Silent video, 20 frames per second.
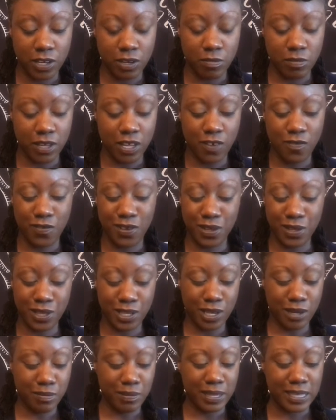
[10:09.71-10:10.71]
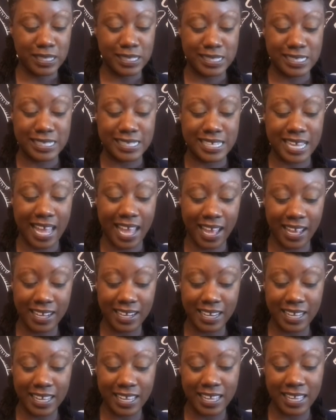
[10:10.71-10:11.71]
but you feel a little bit
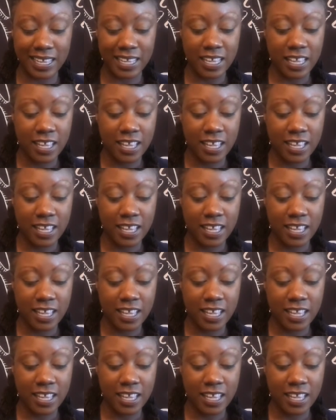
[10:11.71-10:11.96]
stagnant.